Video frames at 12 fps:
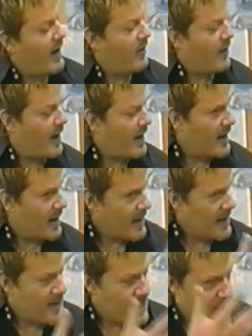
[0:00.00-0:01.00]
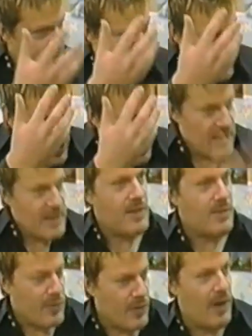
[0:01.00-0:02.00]
I learn
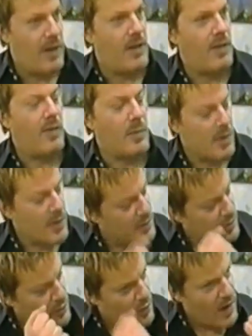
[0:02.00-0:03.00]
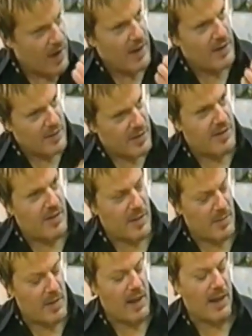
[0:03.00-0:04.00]
some phrases from you, work out
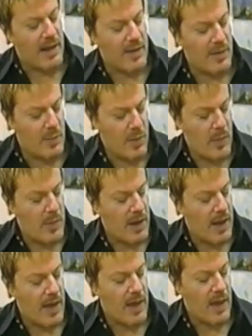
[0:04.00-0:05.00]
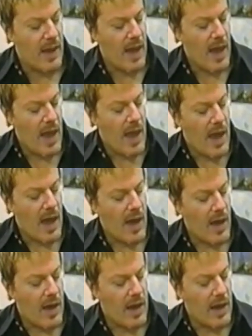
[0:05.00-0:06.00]
some lines, put them together,
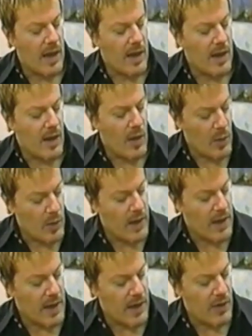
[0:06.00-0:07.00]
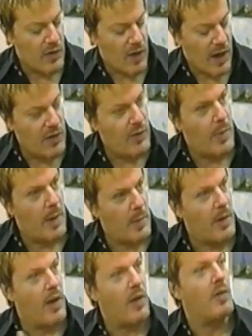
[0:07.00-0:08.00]
in Old English, I should be able
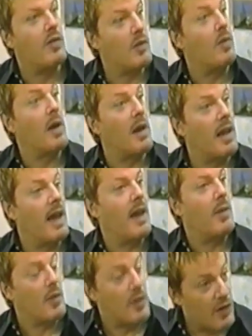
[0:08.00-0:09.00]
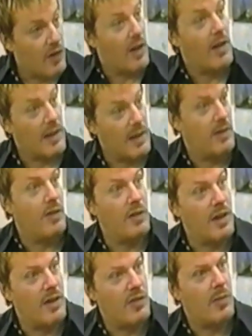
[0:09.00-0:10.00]
to go to a land which still is
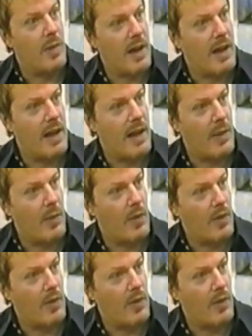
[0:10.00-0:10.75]
using a Germanic language